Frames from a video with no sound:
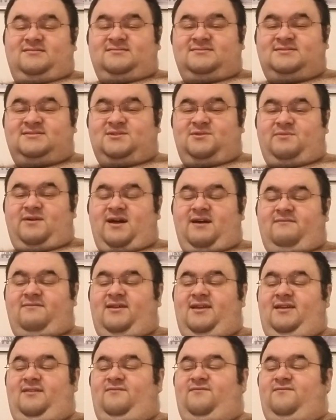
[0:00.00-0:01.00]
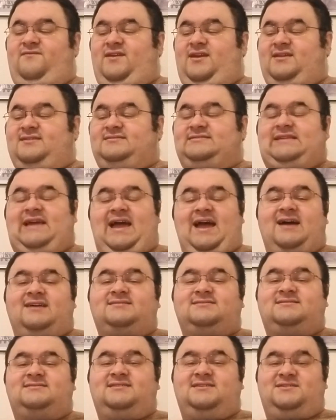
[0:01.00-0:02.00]
So have a
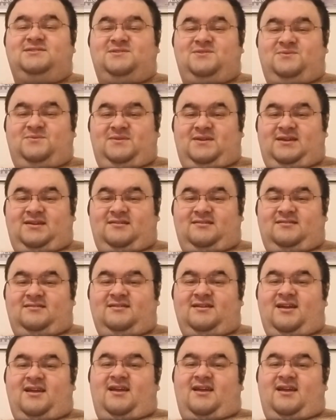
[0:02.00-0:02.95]
fantastic new year.